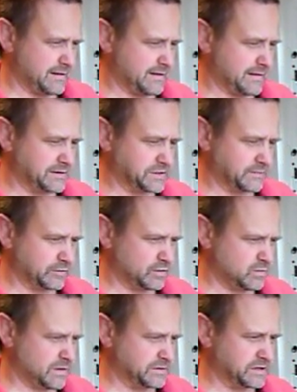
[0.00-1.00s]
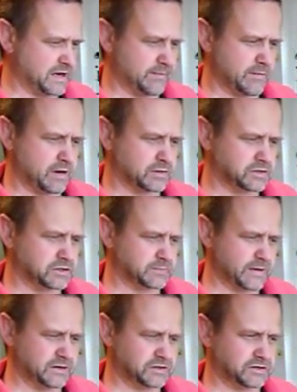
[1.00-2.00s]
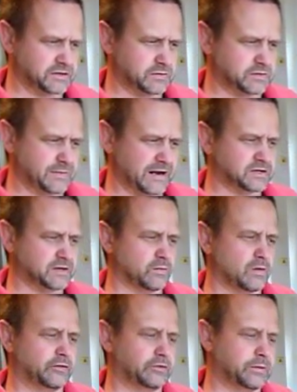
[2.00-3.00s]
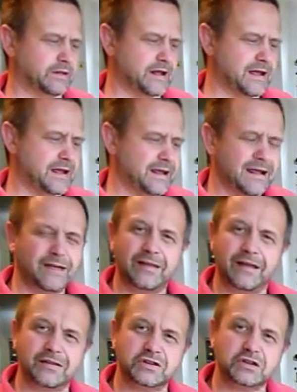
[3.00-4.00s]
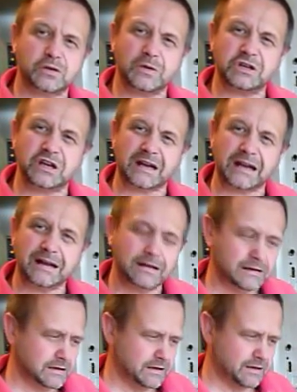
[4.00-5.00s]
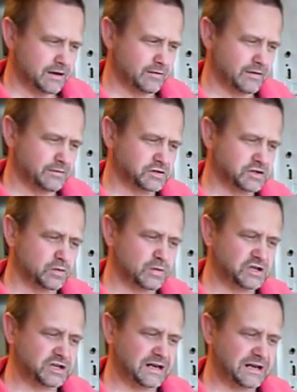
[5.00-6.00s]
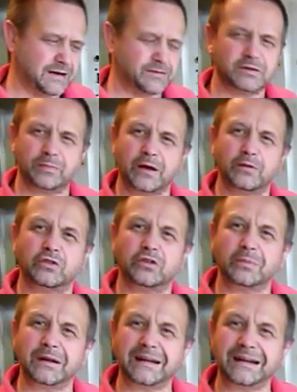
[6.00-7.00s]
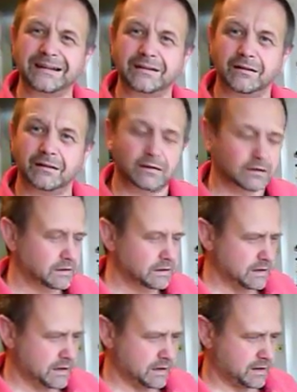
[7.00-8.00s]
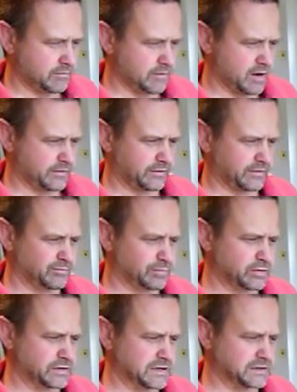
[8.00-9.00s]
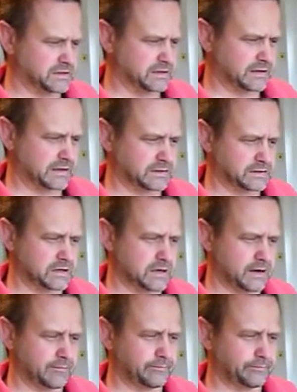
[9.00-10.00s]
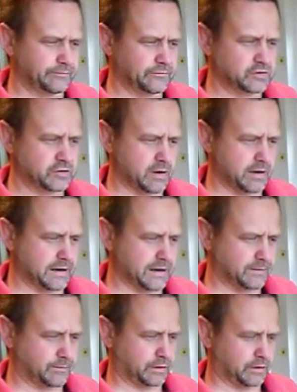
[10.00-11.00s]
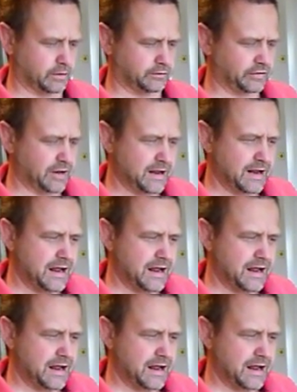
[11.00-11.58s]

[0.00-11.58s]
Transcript: there's some good ones here. Marks and Spencer's do some excellent ones, but they're the squishy, those squishy, supposed to be eaten rather than put into things, dried apricots